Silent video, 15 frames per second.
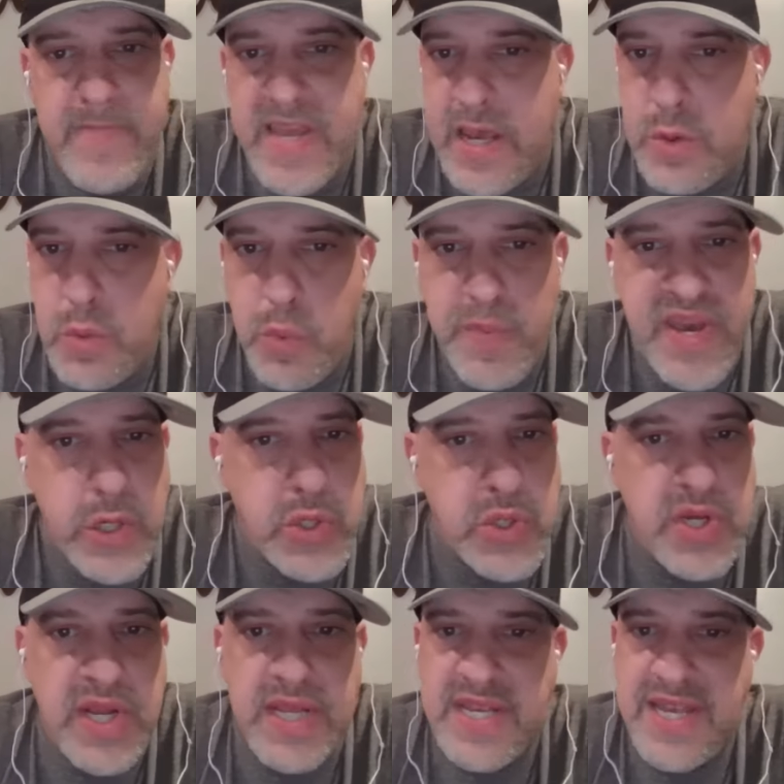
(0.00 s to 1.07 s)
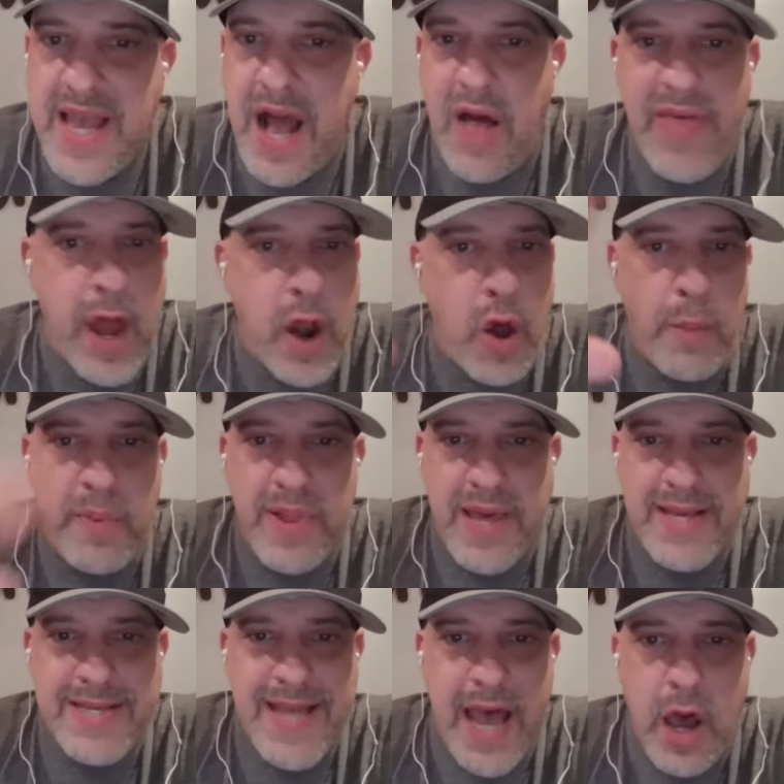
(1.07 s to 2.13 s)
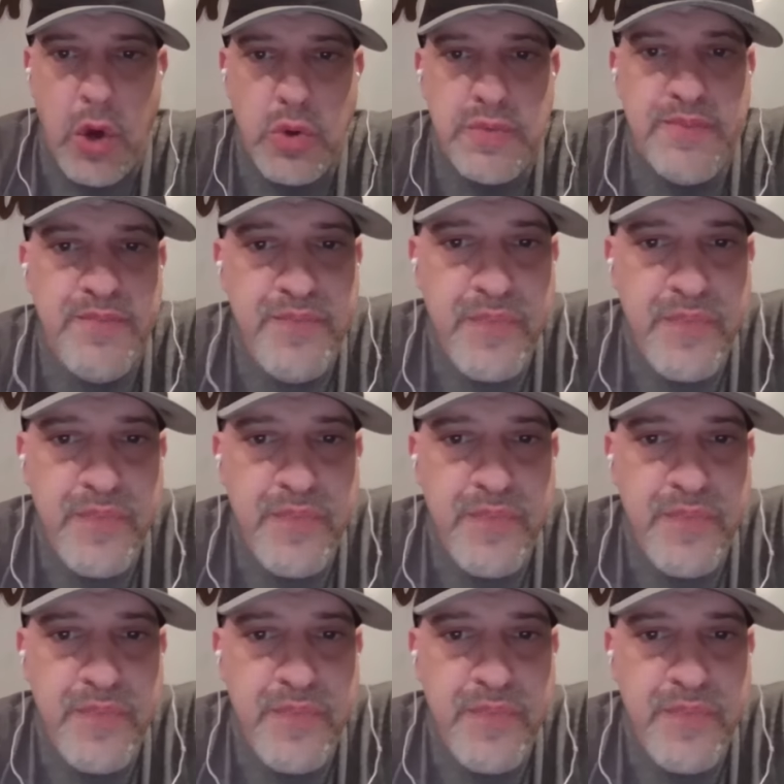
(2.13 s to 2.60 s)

it will be interesting to see how that all plays out.